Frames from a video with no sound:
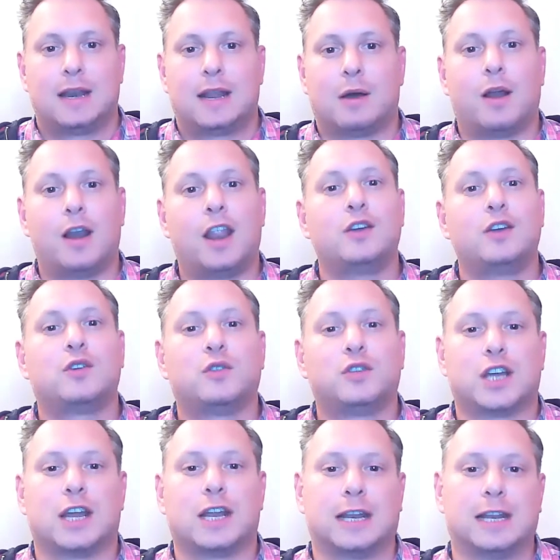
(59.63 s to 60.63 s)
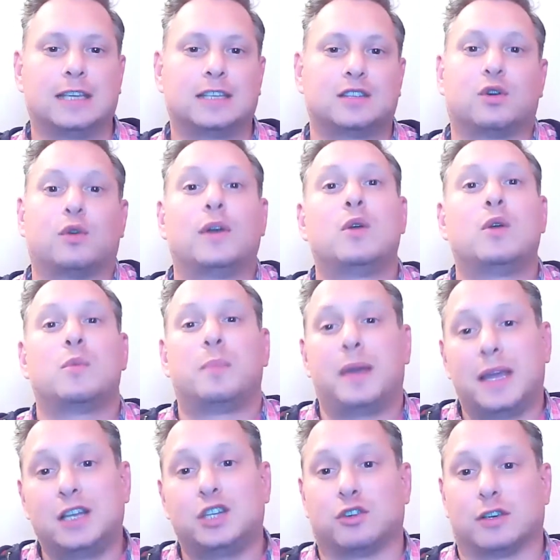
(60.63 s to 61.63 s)
Now, a local journalist thought it would
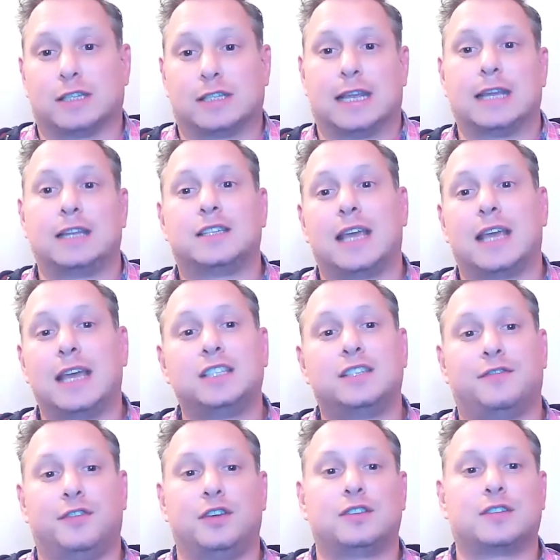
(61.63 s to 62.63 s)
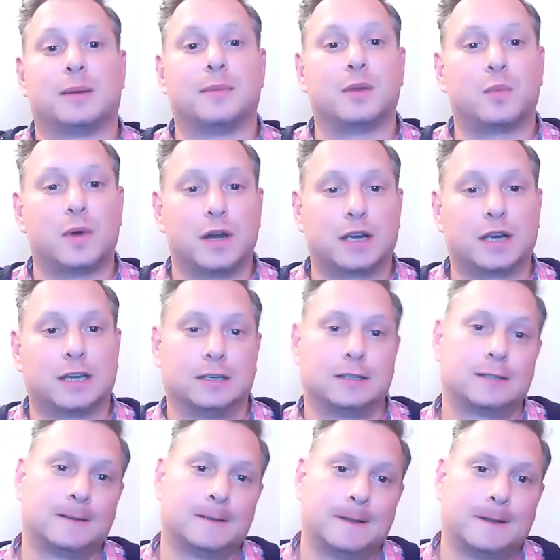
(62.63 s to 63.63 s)
be interesting to interview some of the
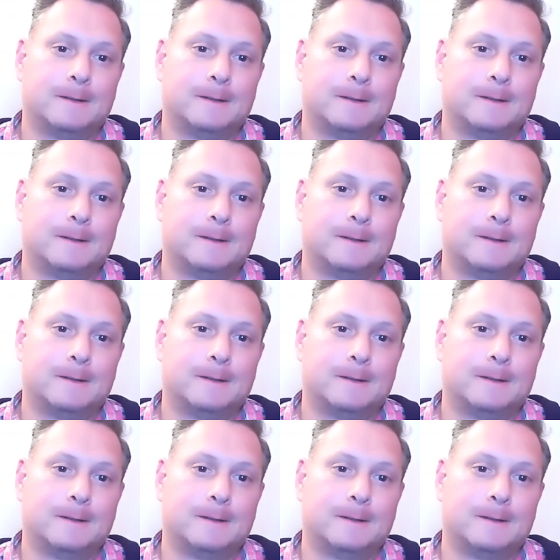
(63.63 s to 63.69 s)
workers.